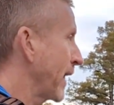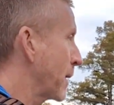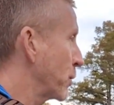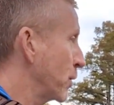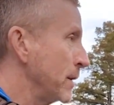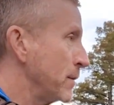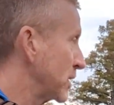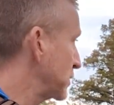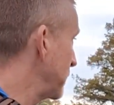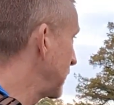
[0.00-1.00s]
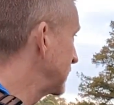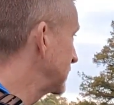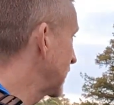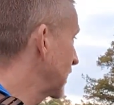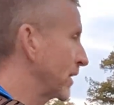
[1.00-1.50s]
that pretty much means
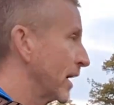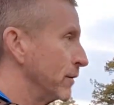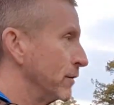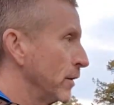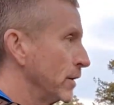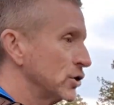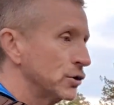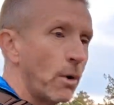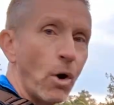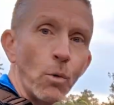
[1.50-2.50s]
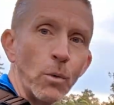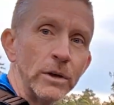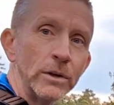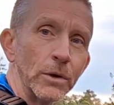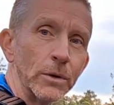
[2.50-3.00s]
that I've got a very small
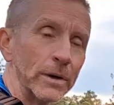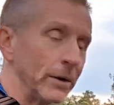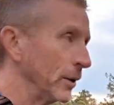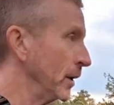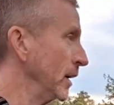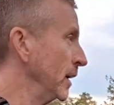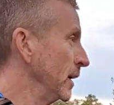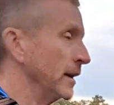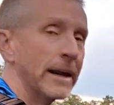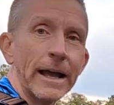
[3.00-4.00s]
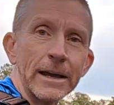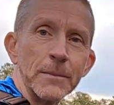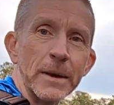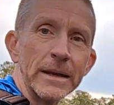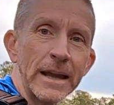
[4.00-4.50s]
window here that I
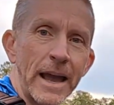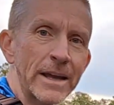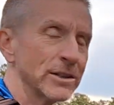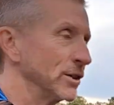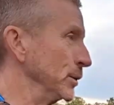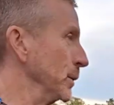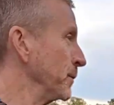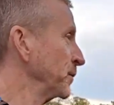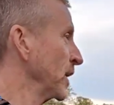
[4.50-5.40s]
can make casts to.